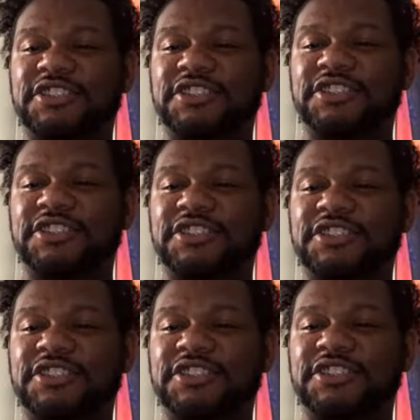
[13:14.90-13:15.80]
Excuse
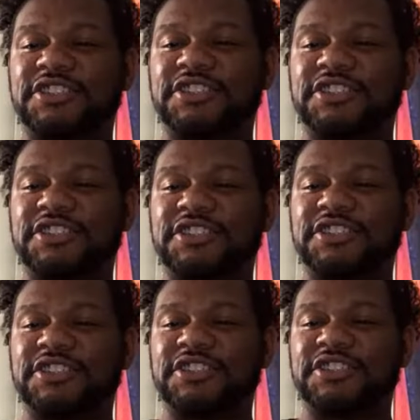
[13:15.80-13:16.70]
my, let me
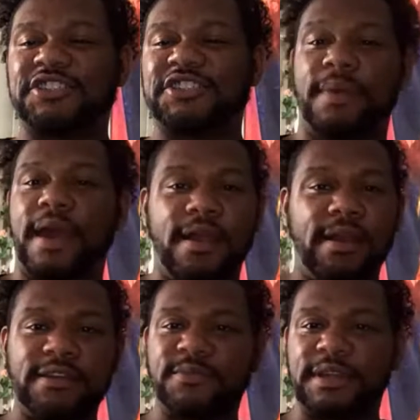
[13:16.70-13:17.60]
not say excuse my hair.
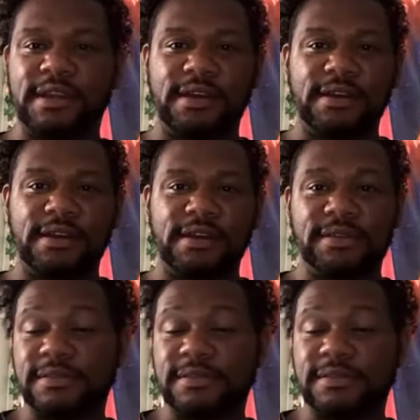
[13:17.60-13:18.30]
It is what it is.